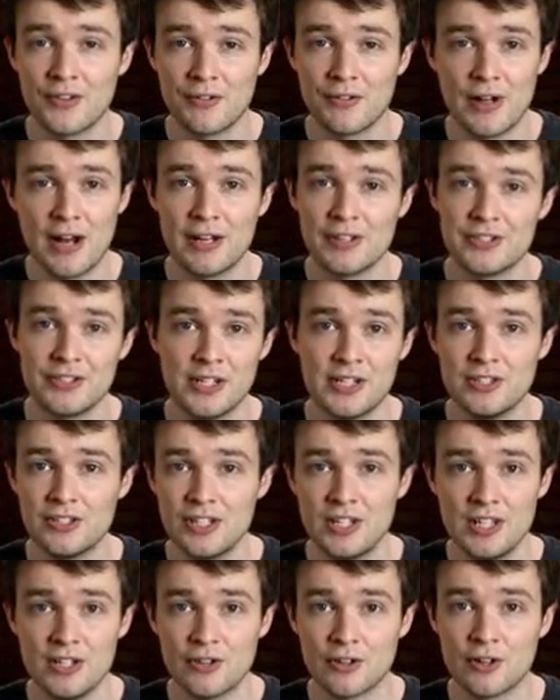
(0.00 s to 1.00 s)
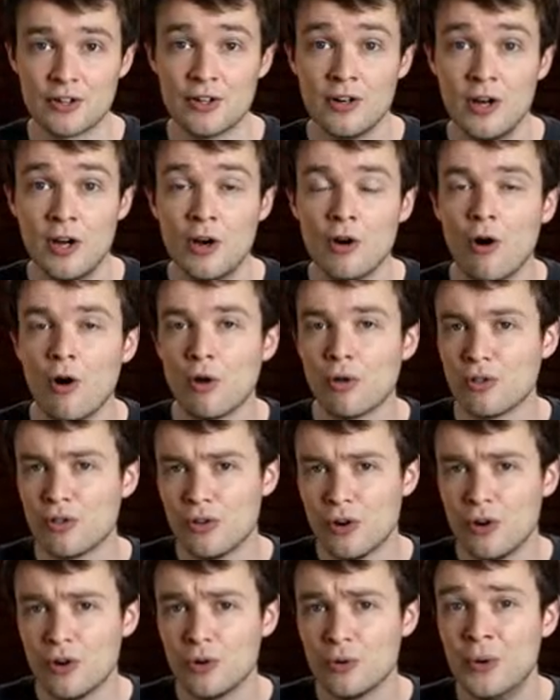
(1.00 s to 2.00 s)
The last days either.
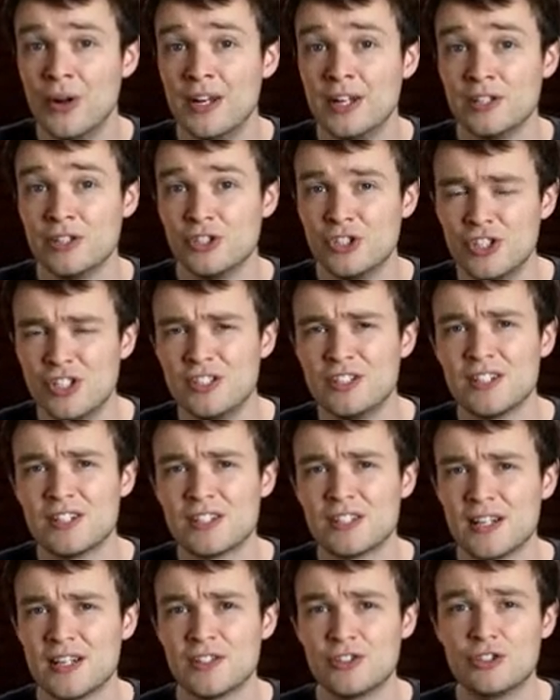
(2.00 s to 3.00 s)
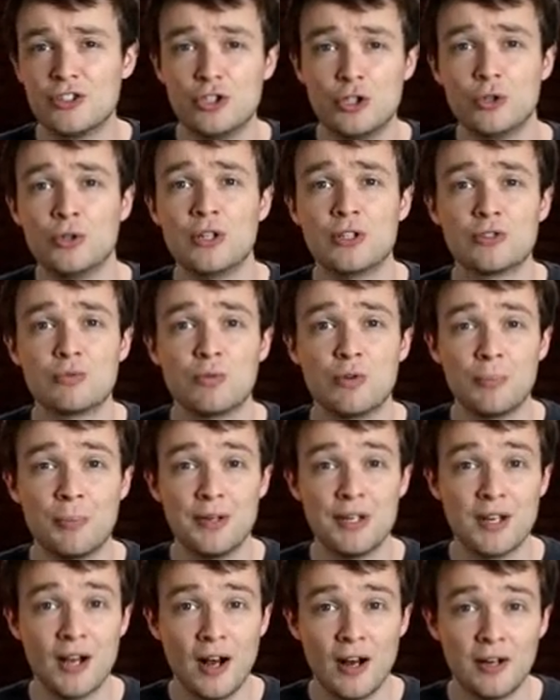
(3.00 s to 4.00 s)
Although Jesus says Judas will
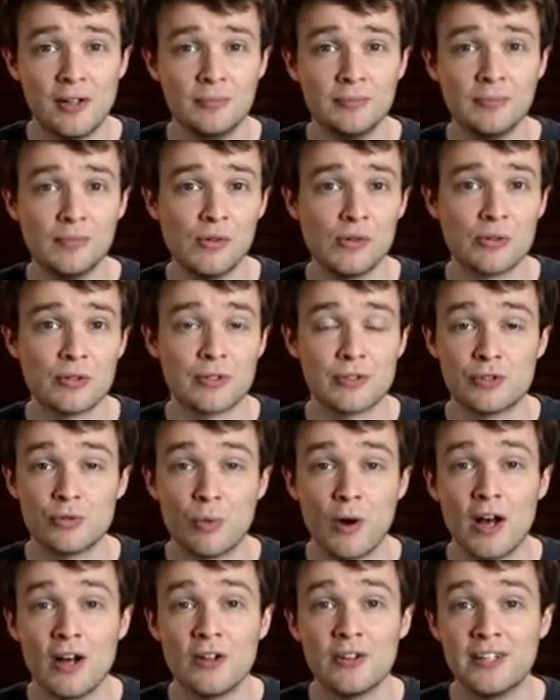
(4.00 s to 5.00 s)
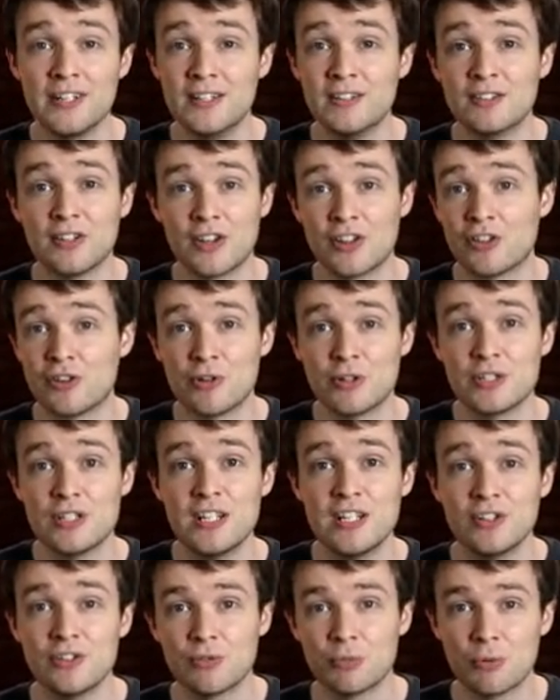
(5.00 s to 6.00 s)
become or dwell in the
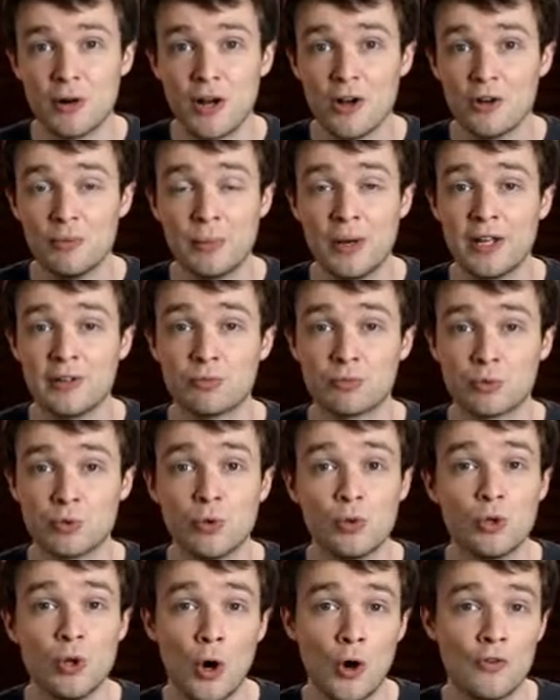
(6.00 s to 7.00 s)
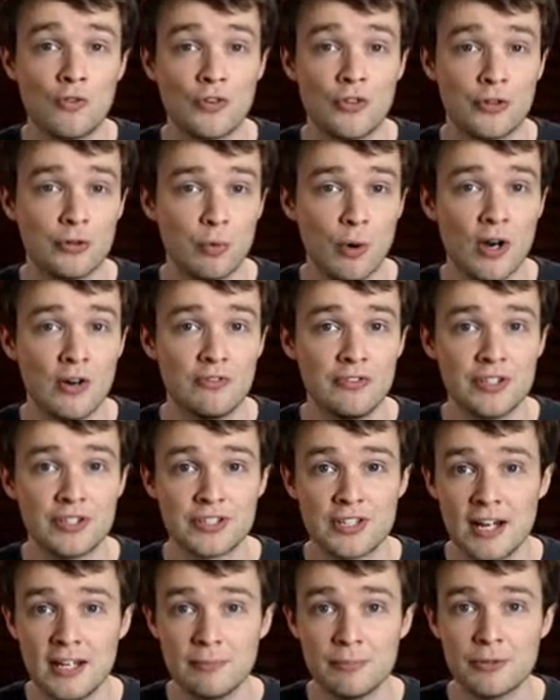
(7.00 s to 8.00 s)
13th realm and rule over the 12
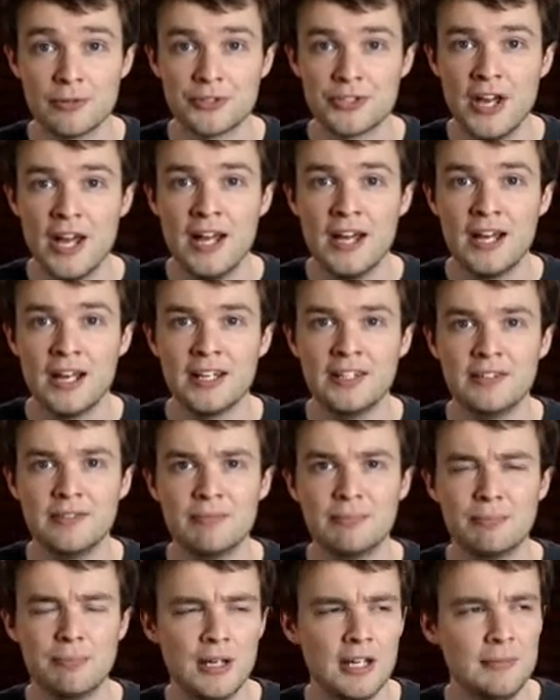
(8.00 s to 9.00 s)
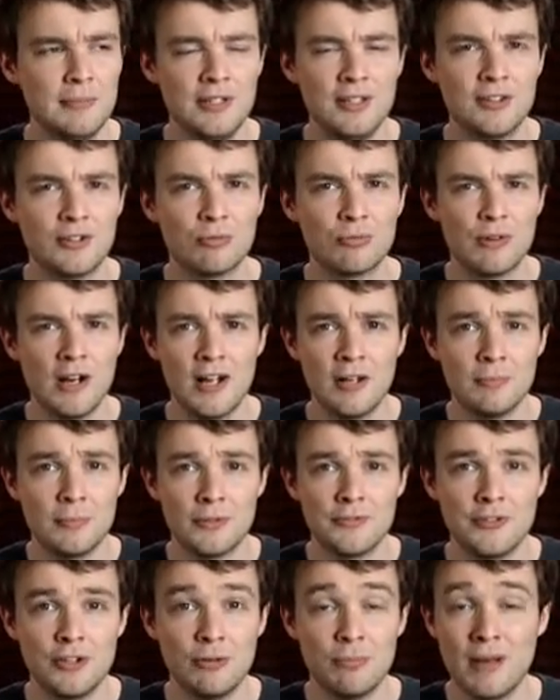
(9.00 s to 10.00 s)
disciples, and maybe the
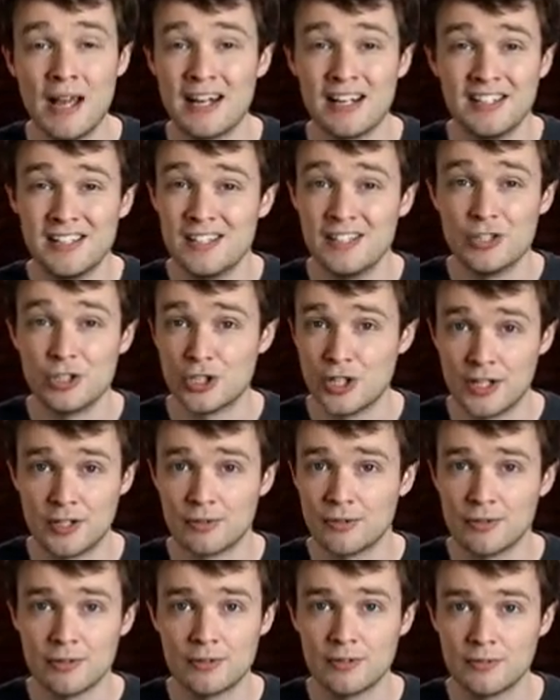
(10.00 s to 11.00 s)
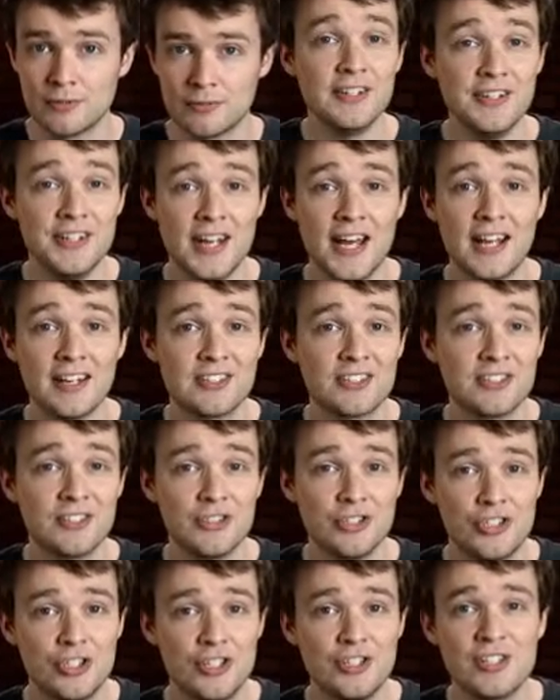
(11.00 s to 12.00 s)
realm of humanity in general.
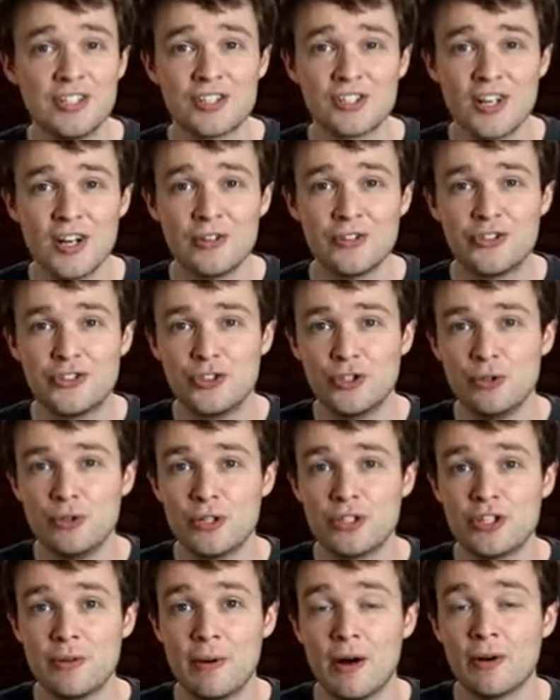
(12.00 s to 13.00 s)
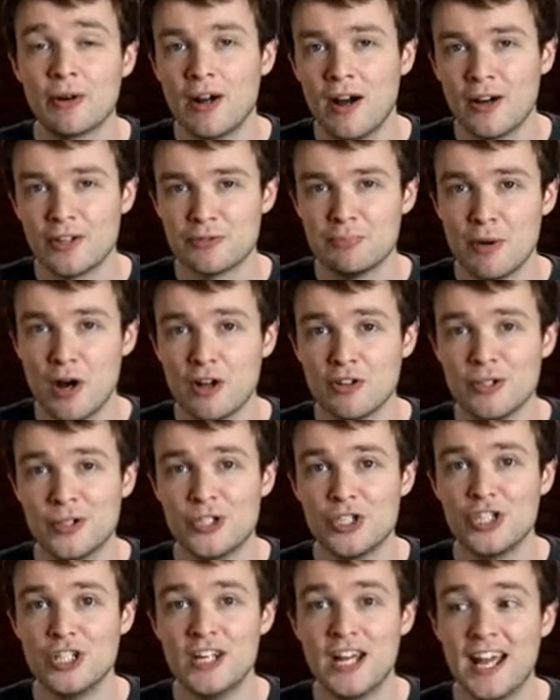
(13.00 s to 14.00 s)
Next, Jesus tells Judas about
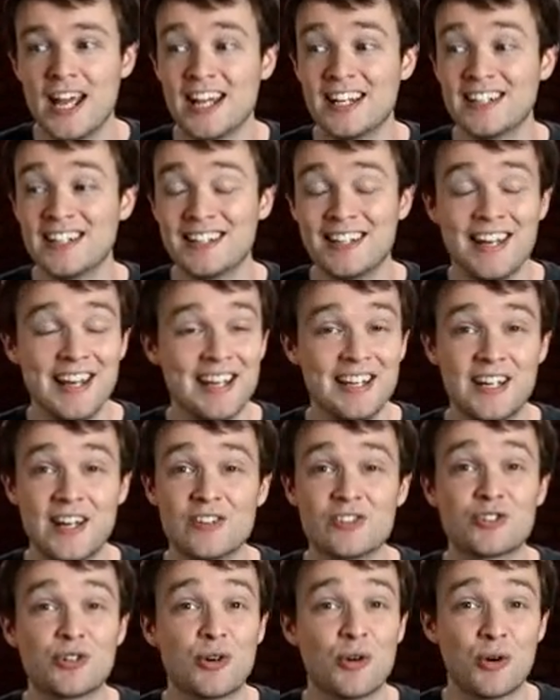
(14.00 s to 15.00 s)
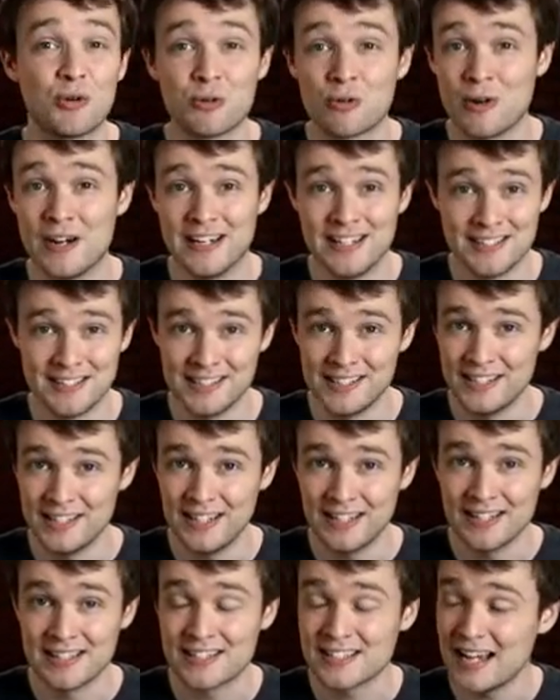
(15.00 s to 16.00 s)
cosmology, and it gets crazy.
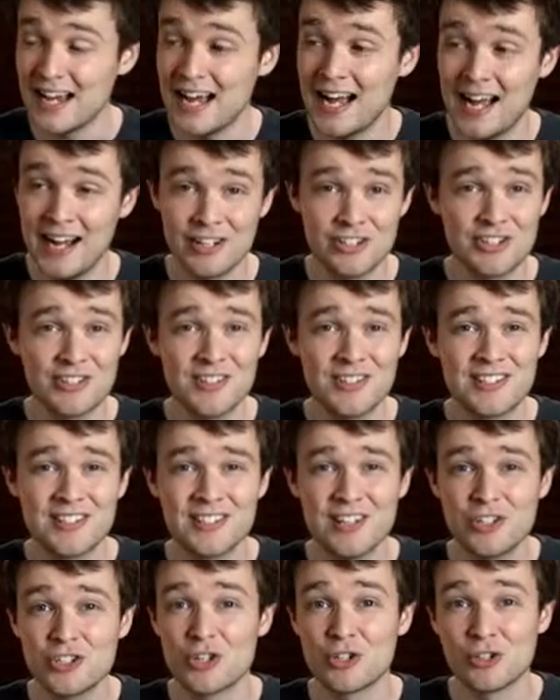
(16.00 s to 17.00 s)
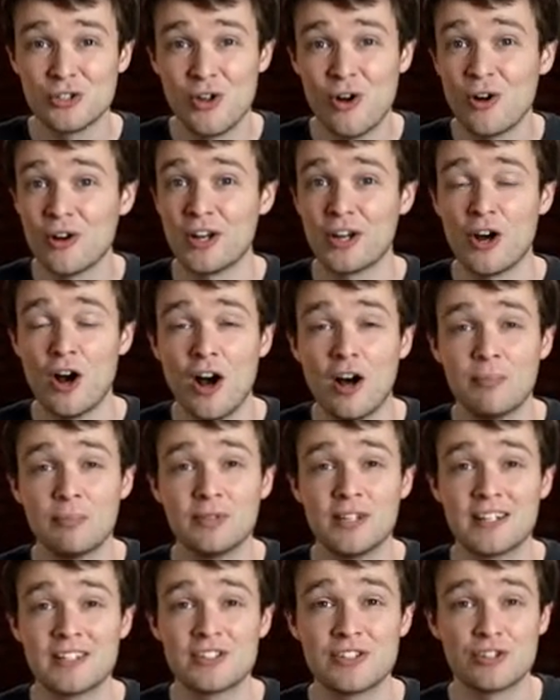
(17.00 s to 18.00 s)
It's actually such a long and
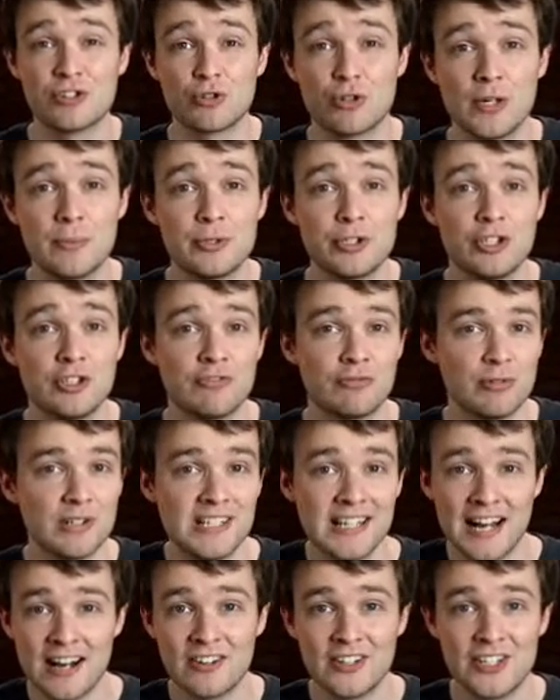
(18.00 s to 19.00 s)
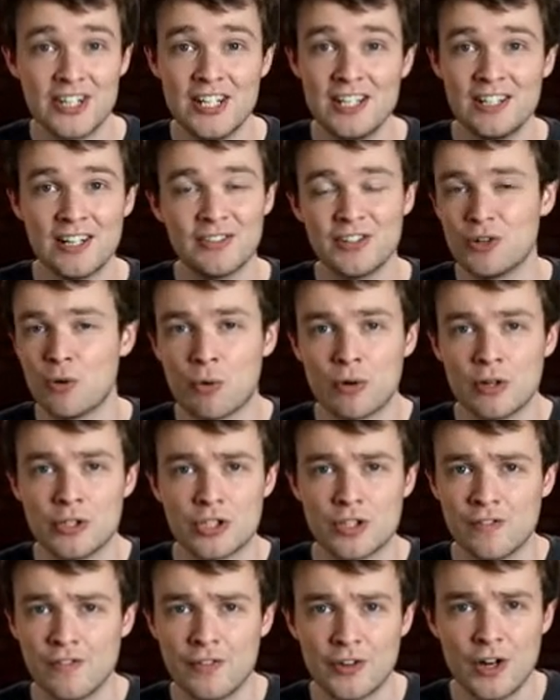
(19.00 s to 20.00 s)
complex description of reality and the
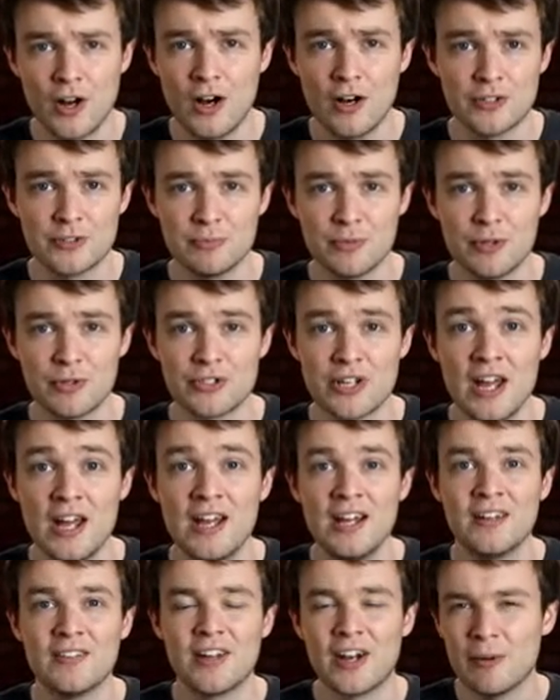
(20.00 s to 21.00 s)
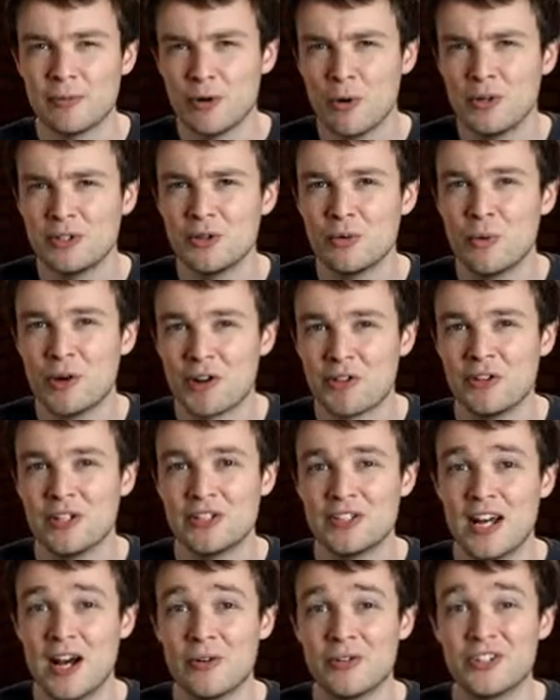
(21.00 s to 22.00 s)
origin of the cosmos that I'm going to whittle
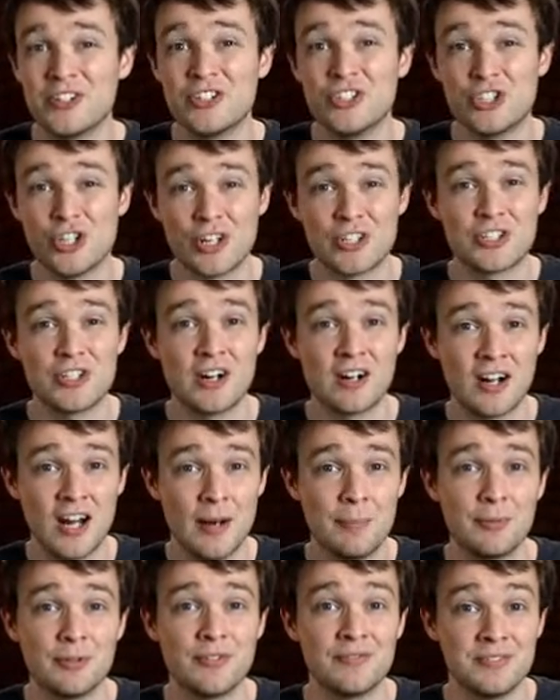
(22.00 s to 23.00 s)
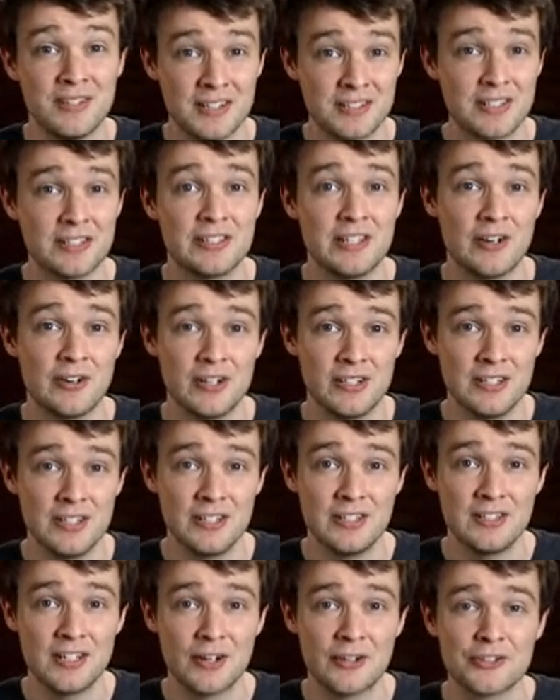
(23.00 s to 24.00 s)
it down to just a couple of necessary
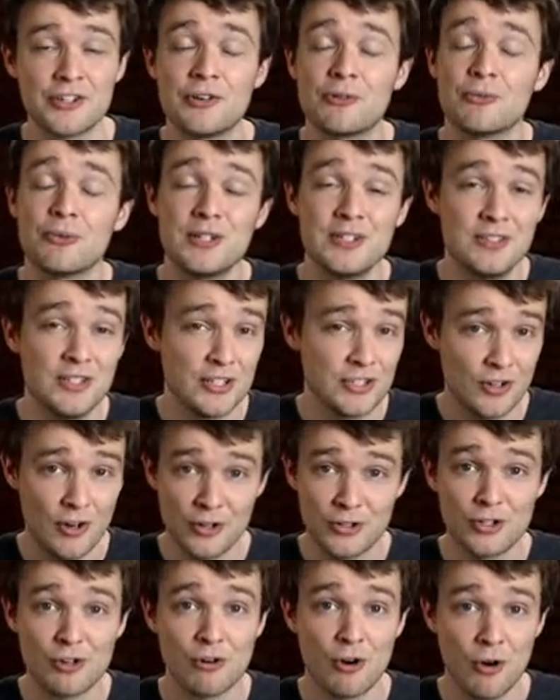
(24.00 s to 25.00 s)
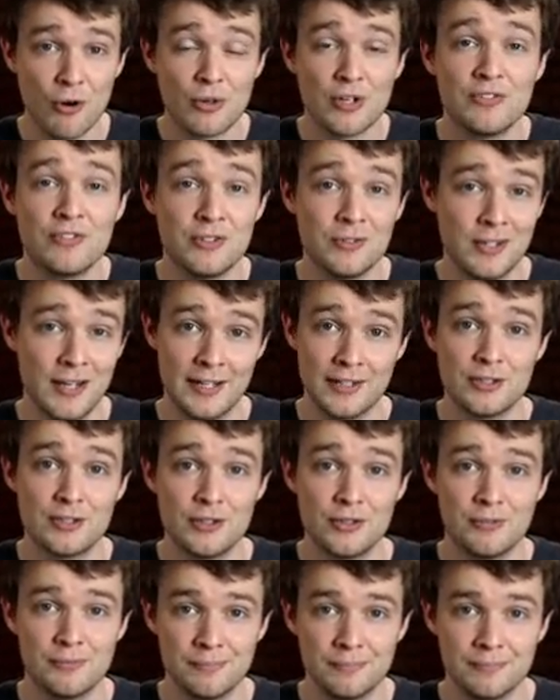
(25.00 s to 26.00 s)
details. Read this on your own if you'd like
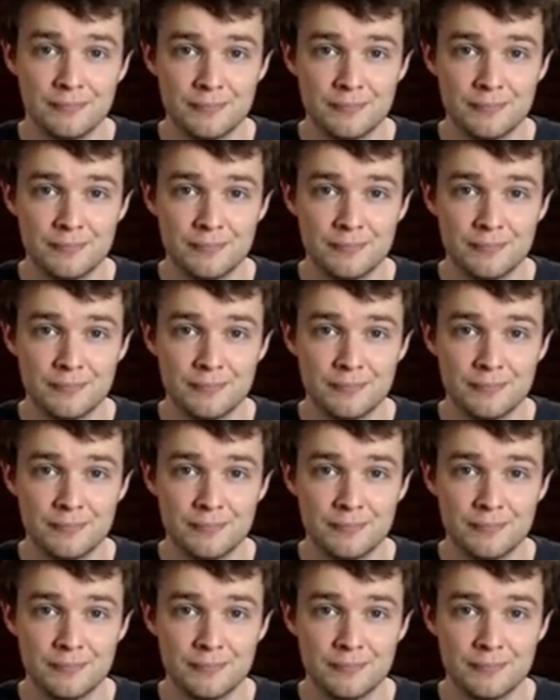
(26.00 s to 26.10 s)
to.